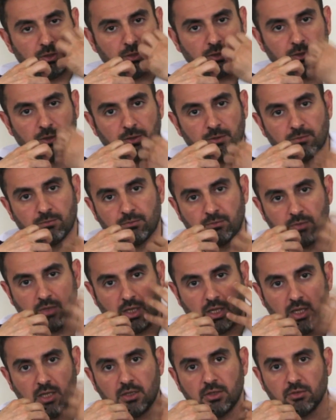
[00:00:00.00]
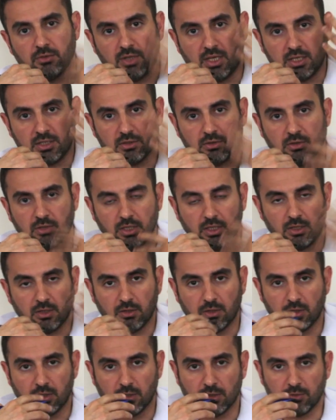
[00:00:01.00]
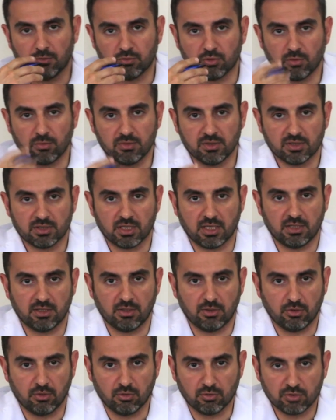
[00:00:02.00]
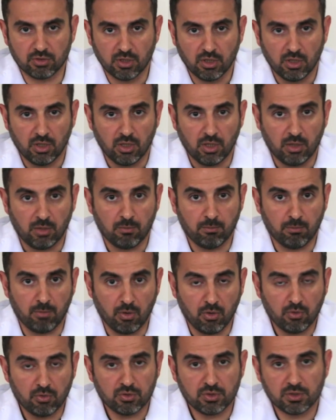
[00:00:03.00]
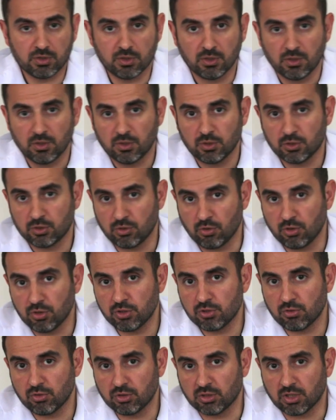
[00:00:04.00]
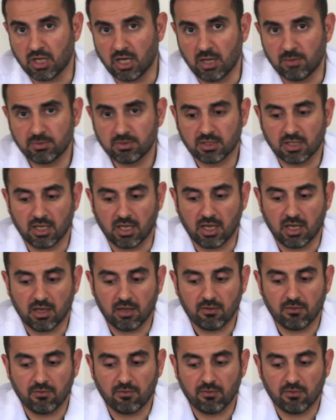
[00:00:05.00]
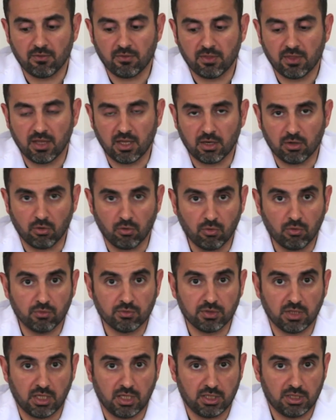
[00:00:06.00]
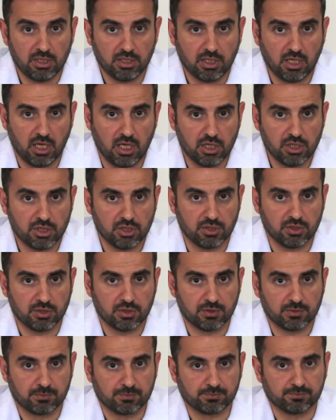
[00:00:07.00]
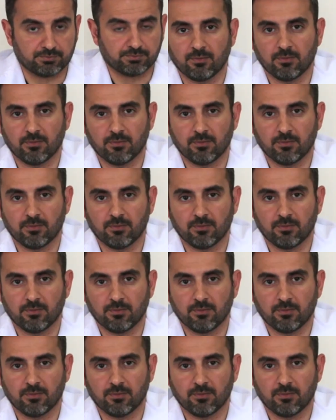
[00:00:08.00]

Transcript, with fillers: um, endonasally uh, from inside the nose. Both Surgery types have their own indications.